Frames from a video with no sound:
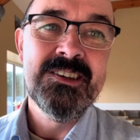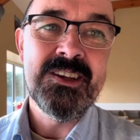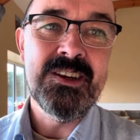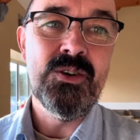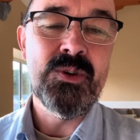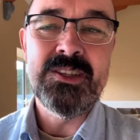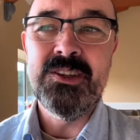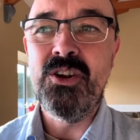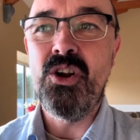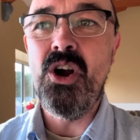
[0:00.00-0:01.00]
You know,
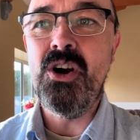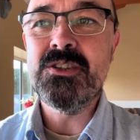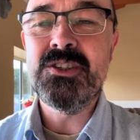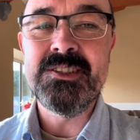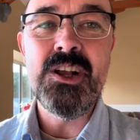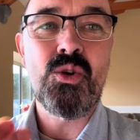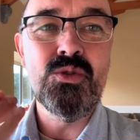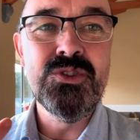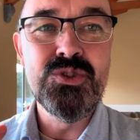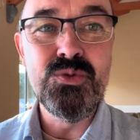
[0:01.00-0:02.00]
God is not
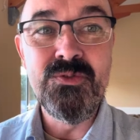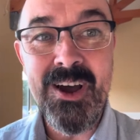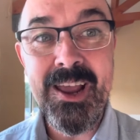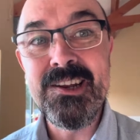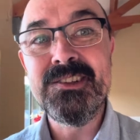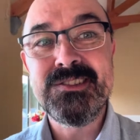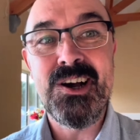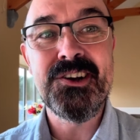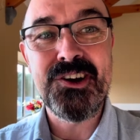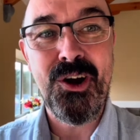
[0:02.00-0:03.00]
going to do violence
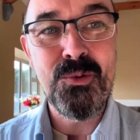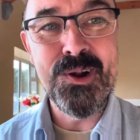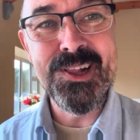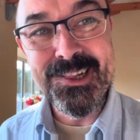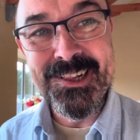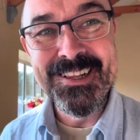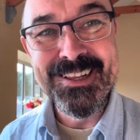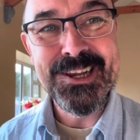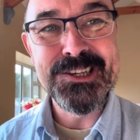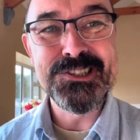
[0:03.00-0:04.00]
on our will.
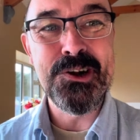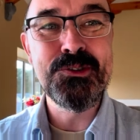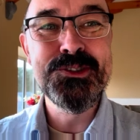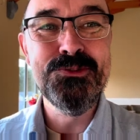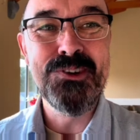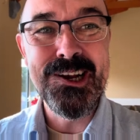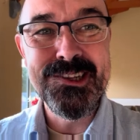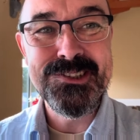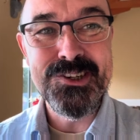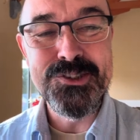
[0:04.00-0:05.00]
He's not going to do
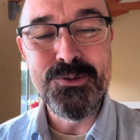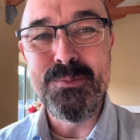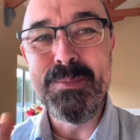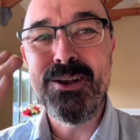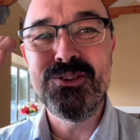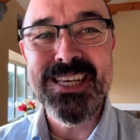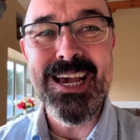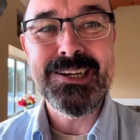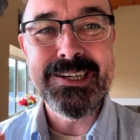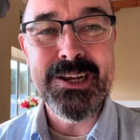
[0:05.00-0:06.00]
violence on you and make us
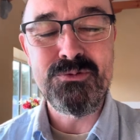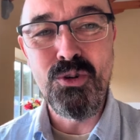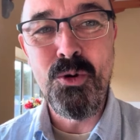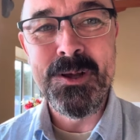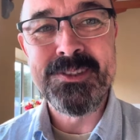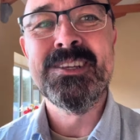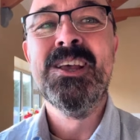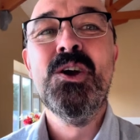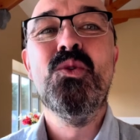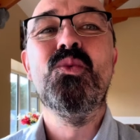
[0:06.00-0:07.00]
act like robots.
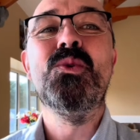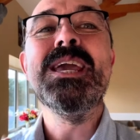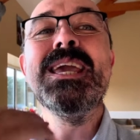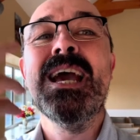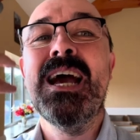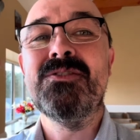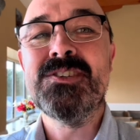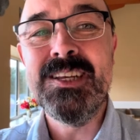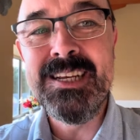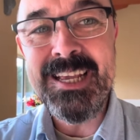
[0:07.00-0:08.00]
We have
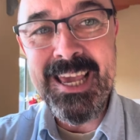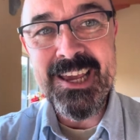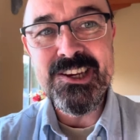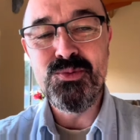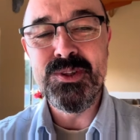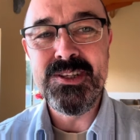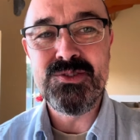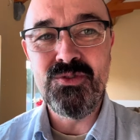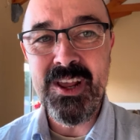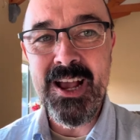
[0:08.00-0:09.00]
to engage with
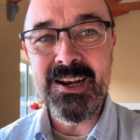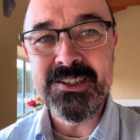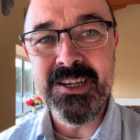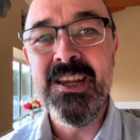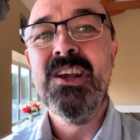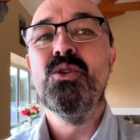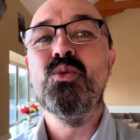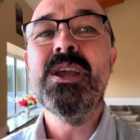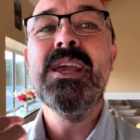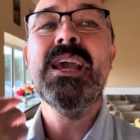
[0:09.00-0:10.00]
this reality.
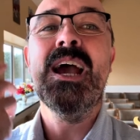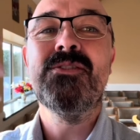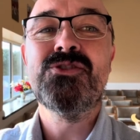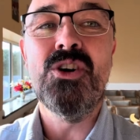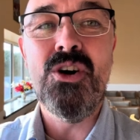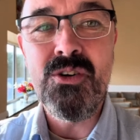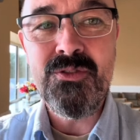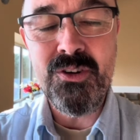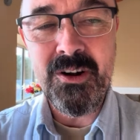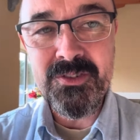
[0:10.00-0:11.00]
We have to
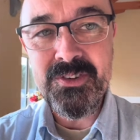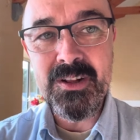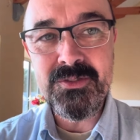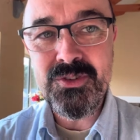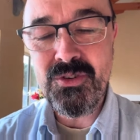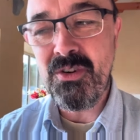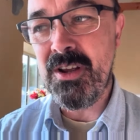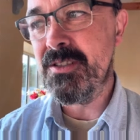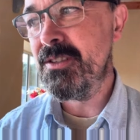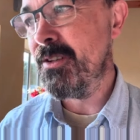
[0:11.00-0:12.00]
offer ourselves to
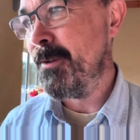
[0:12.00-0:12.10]
Christ.